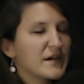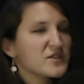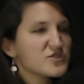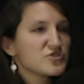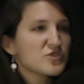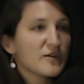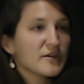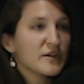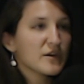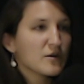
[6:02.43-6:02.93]

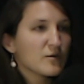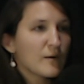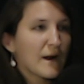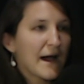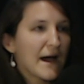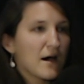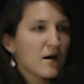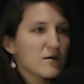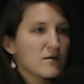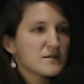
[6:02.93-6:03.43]
show you
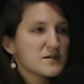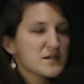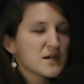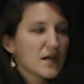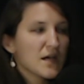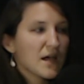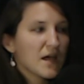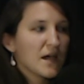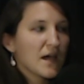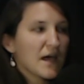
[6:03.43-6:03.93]
around
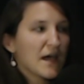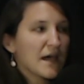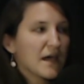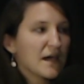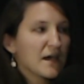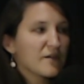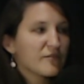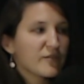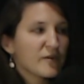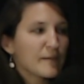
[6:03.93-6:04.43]

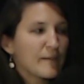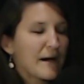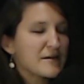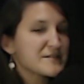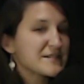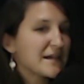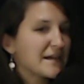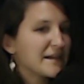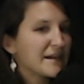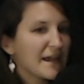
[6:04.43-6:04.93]
for
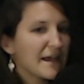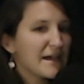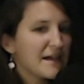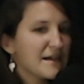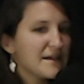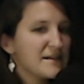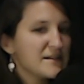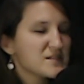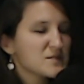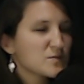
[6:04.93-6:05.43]
about 10
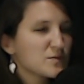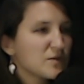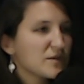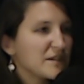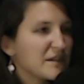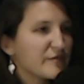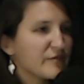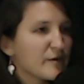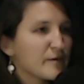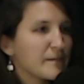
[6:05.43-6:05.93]
days to
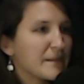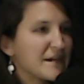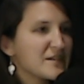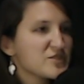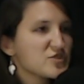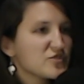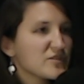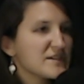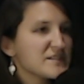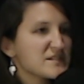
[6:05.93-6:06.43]
different
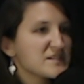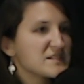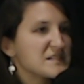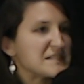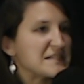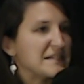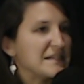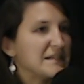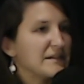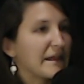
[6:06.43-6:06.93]
ministries and
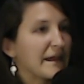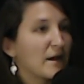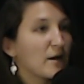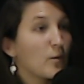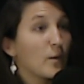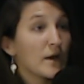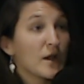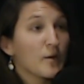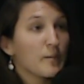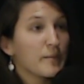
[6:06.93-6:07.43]
see like
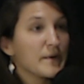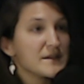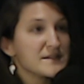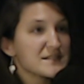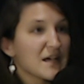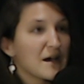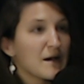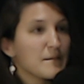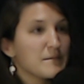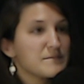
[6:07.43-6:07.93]
what opens
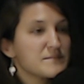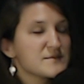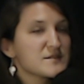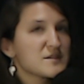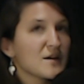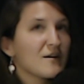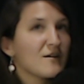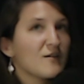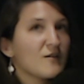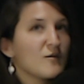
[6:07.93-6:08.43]
up.
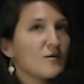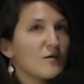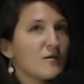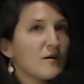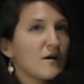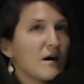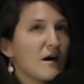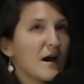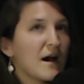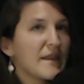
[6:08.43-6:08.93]

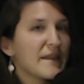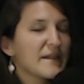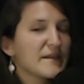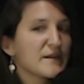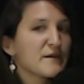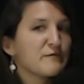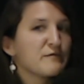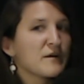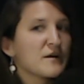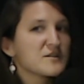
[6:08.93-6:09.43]
So I think
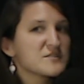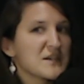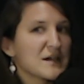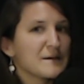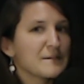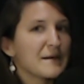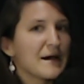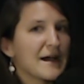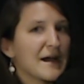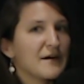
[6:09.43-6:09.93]
the first
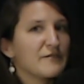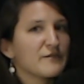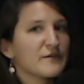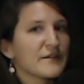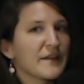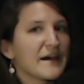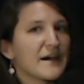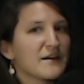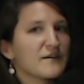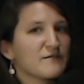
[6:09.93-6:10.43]
time I ever,
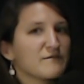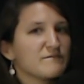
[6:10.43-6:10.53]
like,